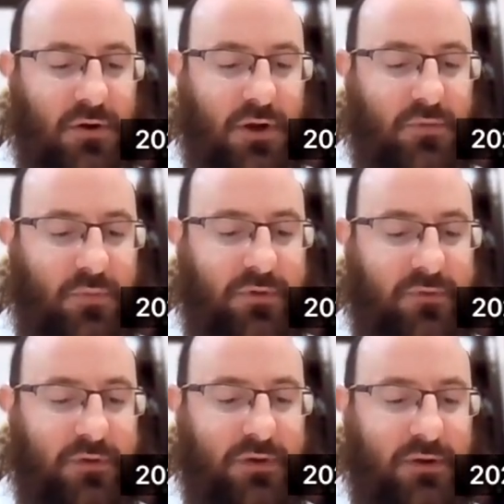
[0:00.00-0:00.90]
or like we
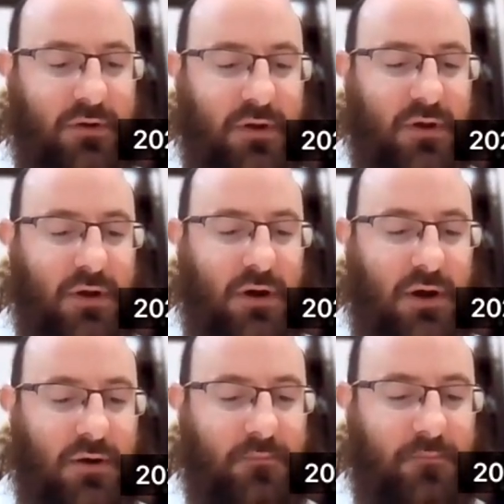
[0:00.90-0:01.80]
see,
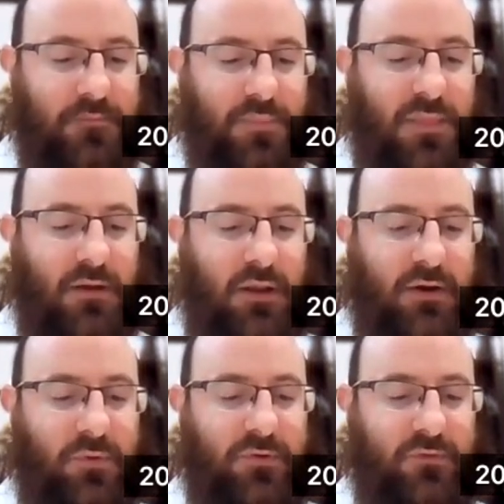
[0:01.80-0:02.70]
um,
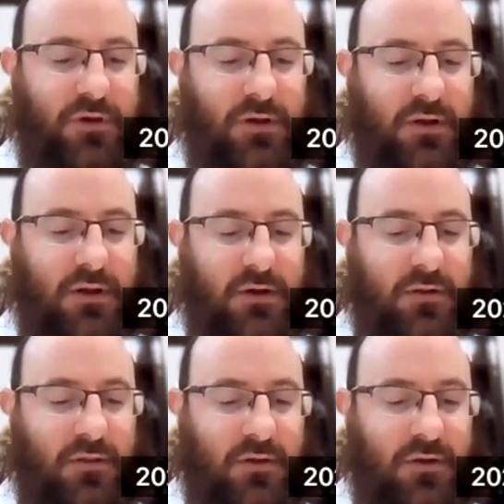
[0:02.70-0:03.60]
like we see
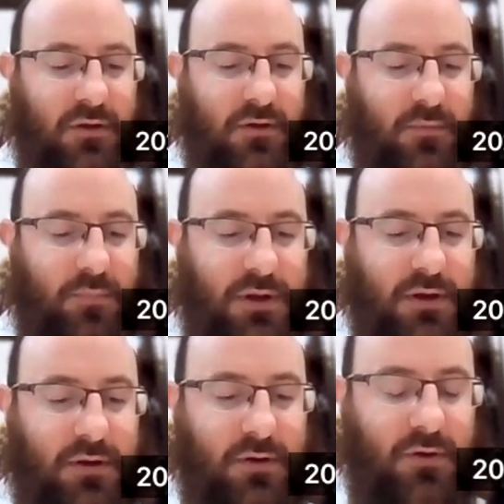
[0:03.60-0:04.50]
in the
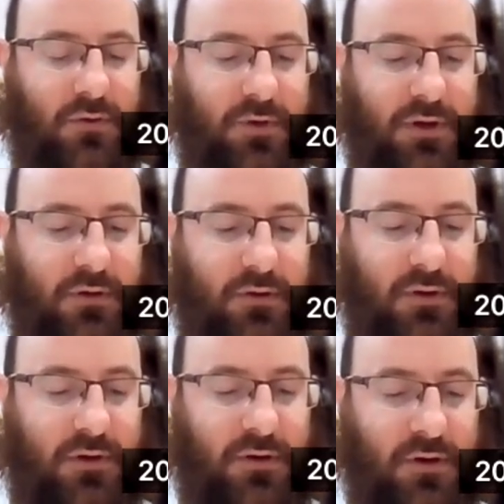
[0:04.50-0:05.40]
beginning, you know,
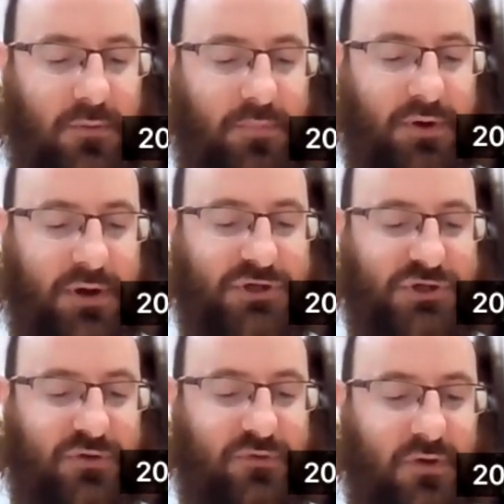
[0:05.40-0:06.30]
in in uh,
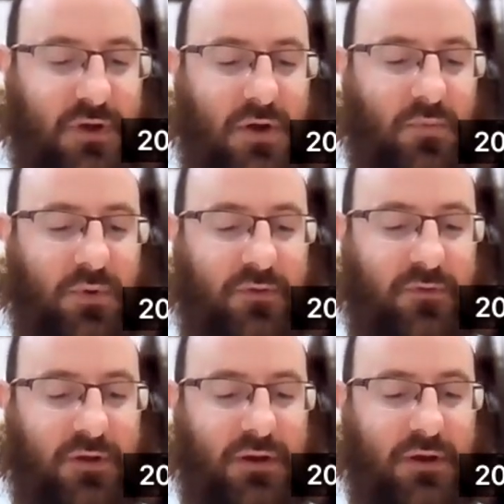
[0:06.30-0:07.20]
we
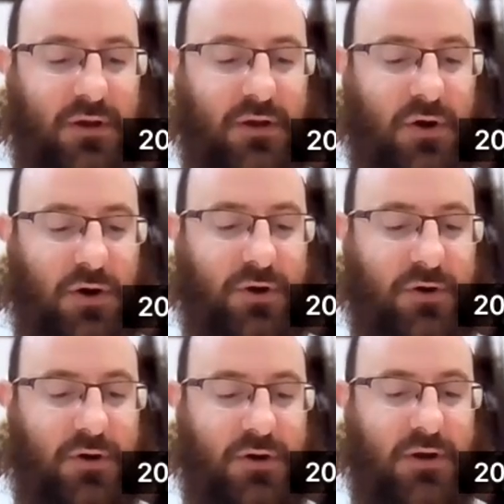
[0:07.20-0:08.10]

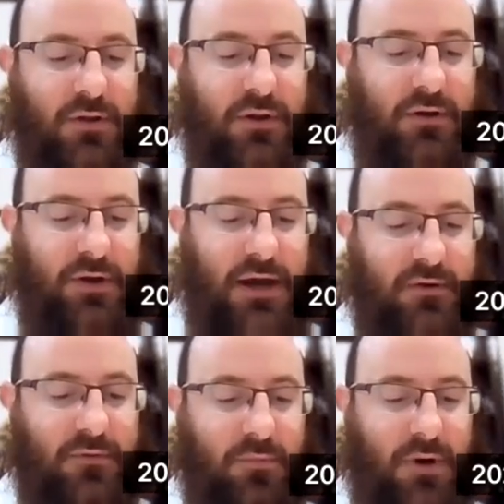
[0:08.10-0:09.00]
see that
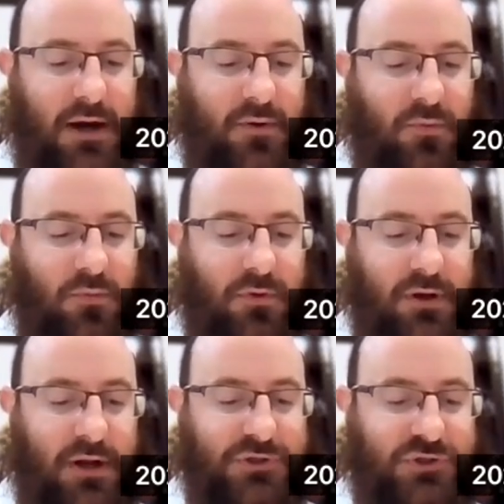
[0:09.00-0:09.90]
how how
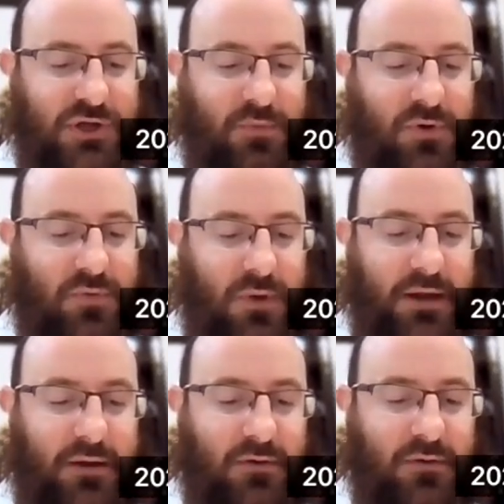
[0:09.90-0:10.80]
did Hashem
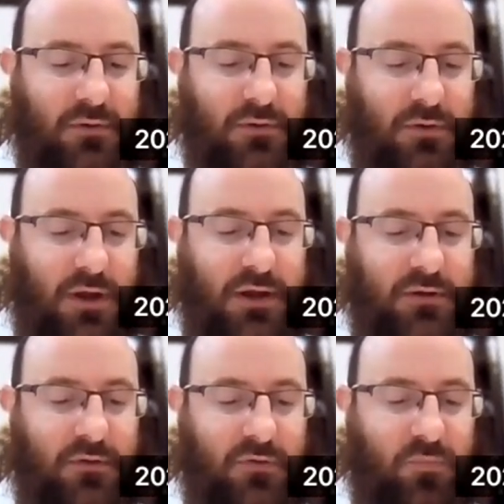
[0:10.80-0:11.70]
create
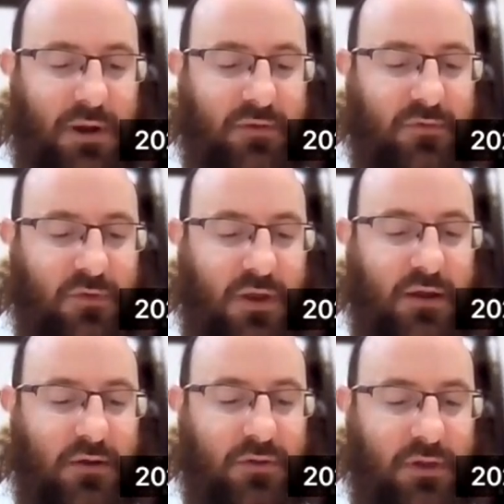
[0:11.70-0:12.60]
light is by
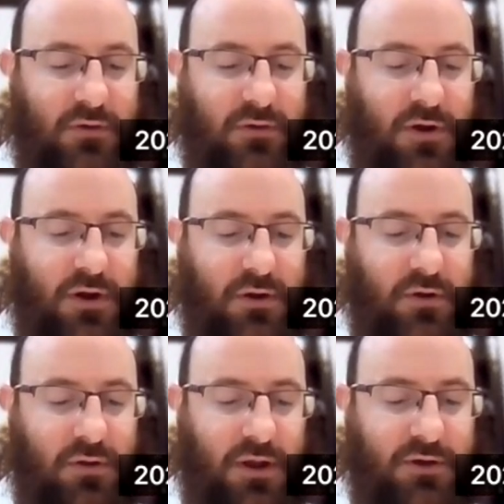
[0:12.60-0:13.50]
saying that uh,
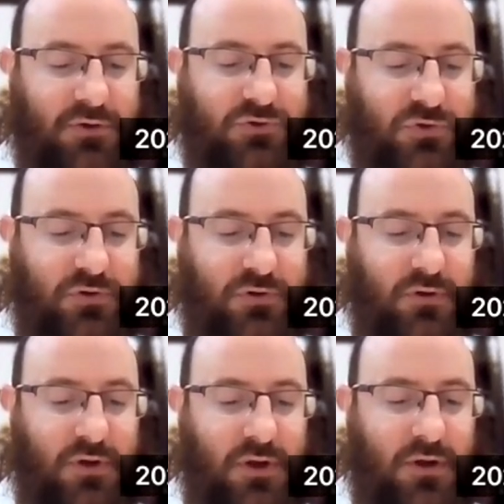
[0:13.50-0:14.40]
light
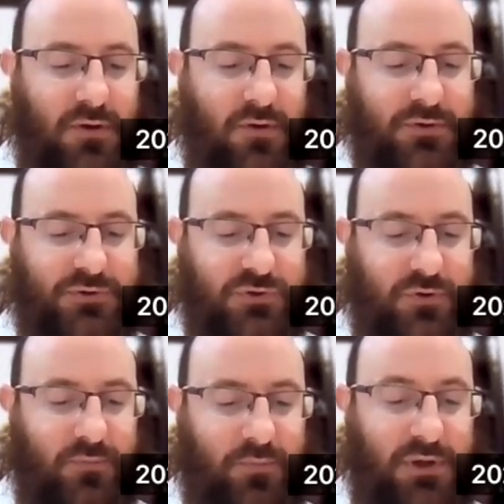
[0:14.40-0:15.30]
should
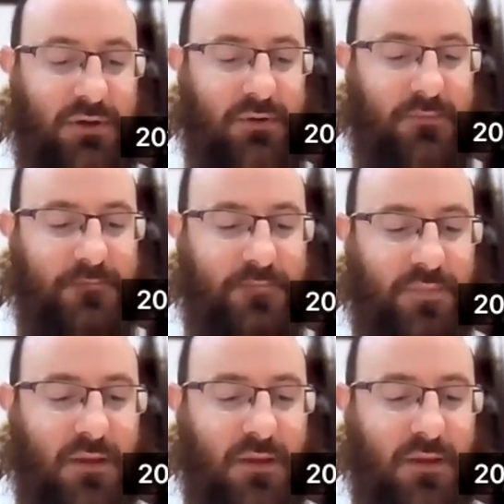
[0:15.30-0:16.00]
should be,